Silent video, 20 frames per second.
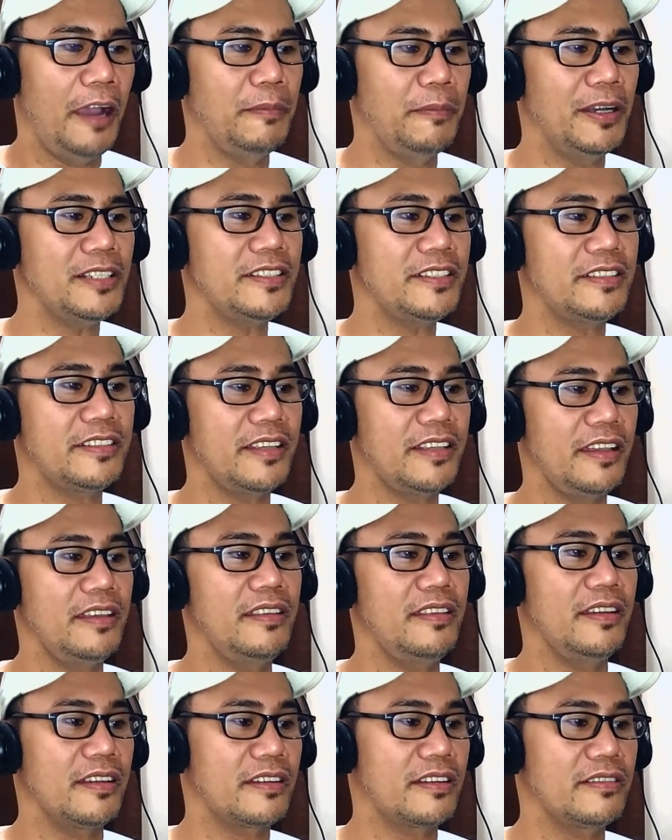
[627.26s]
I must
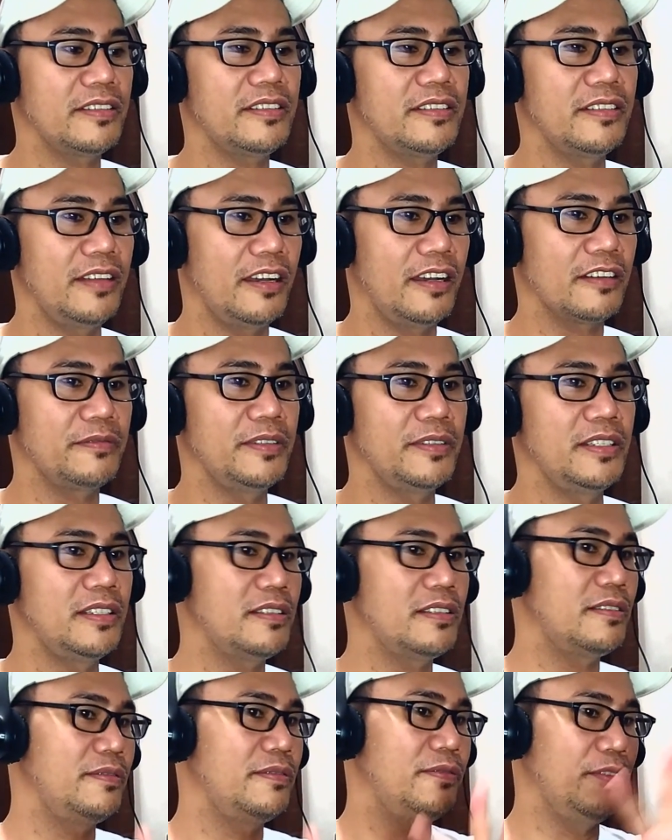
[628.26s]
say that Christian
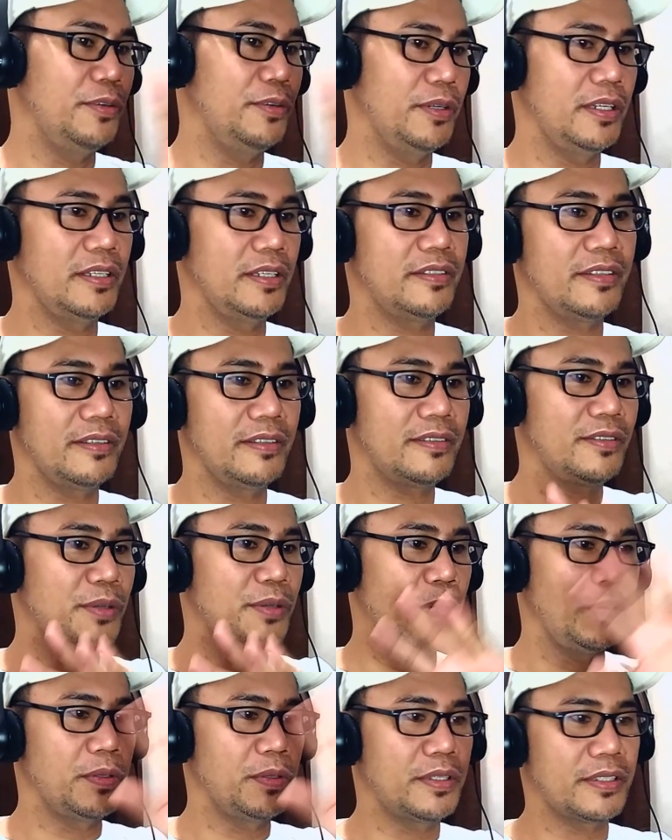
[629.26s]
Ochman's voice
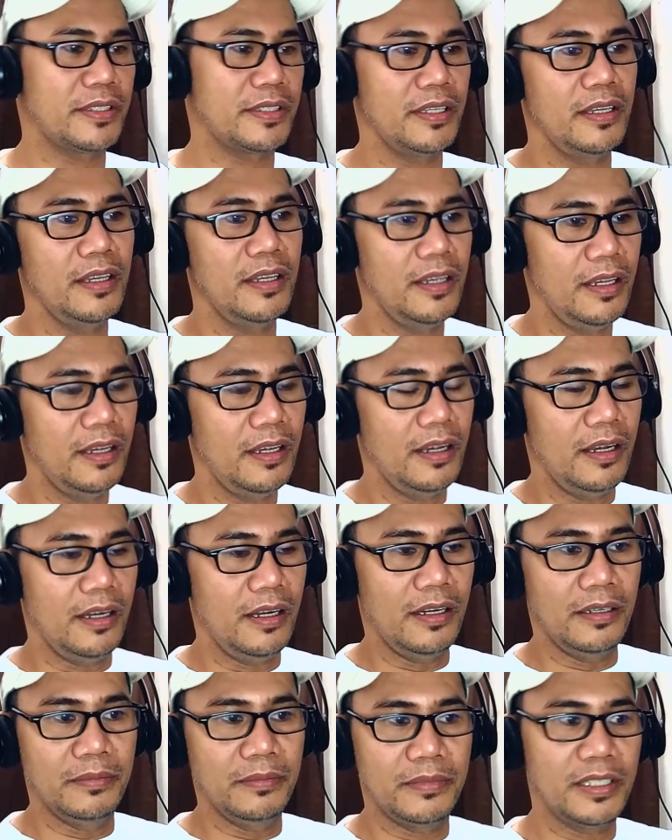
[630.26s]
suits
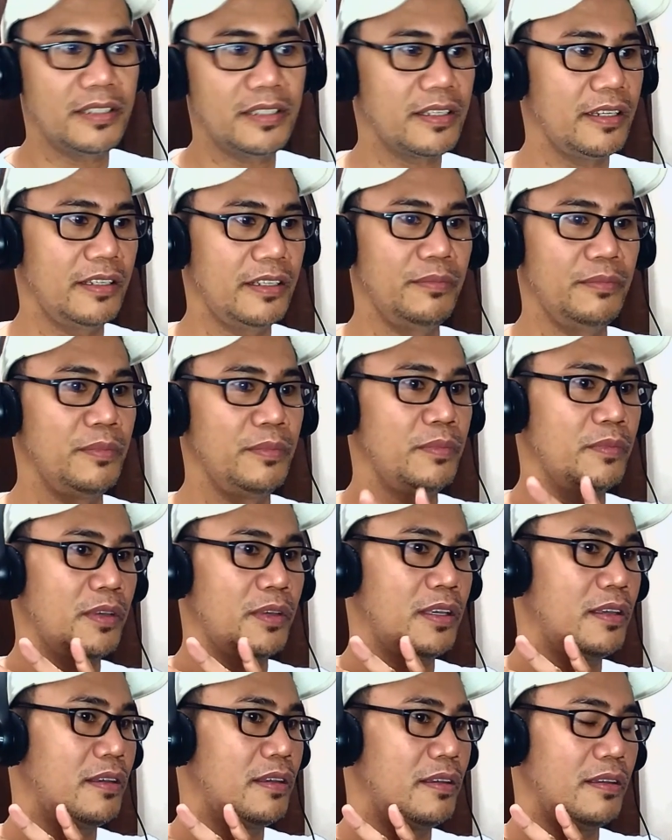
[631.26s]
this kind
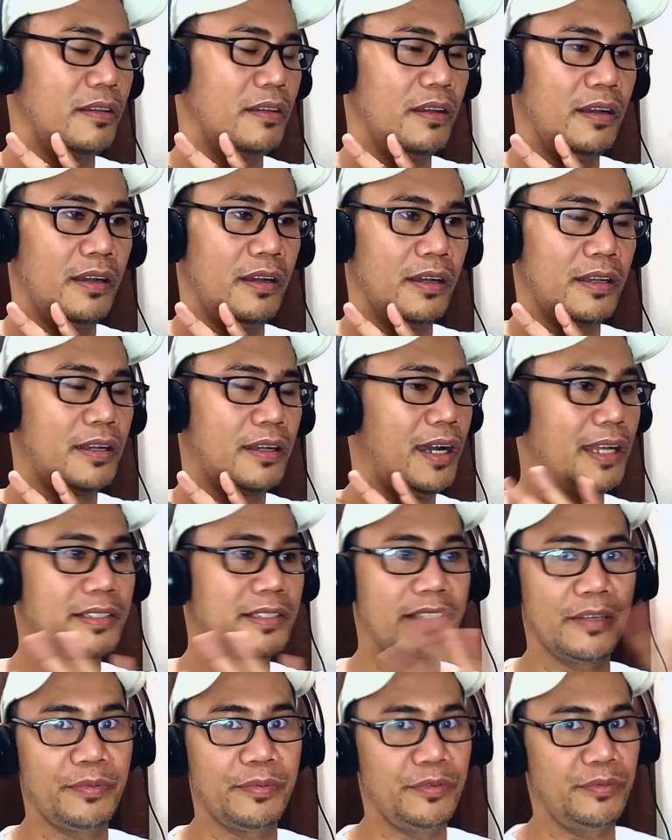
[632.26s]
of
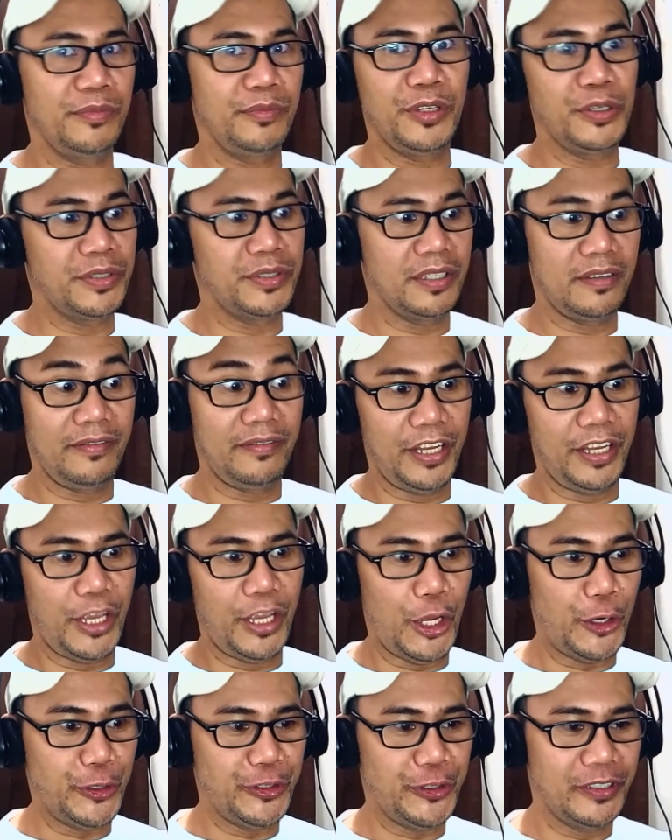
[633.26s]
concept of music
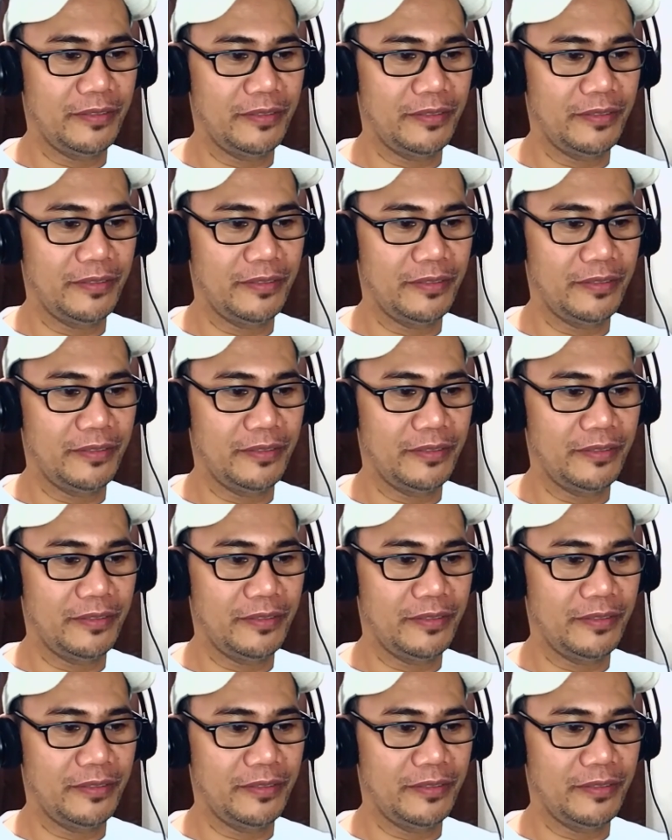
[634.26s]
video.